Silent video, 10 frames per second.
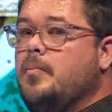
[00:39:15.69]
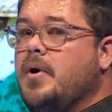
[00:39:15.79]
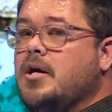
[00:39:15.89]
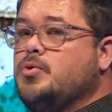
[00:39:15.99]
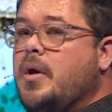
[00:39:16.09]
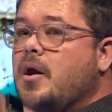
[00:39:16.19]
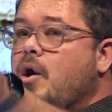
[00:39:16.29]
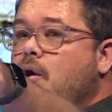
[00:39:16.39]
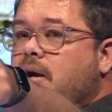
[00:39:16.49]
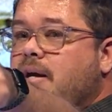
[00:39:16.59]
because we can
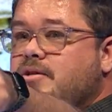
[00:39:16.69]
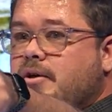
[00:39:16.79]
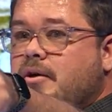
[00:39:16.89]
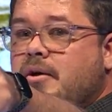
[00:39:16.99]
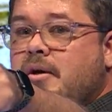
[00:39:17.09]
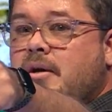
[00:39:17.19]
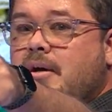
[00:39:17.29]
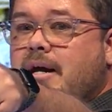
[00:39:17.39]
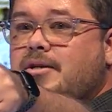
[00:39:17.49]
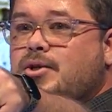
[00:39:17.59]
all enter
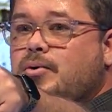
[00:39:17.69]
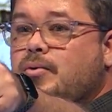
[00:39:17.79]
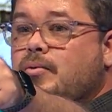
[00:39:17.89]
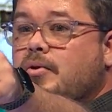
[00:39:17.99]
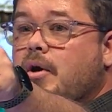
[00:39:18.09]
into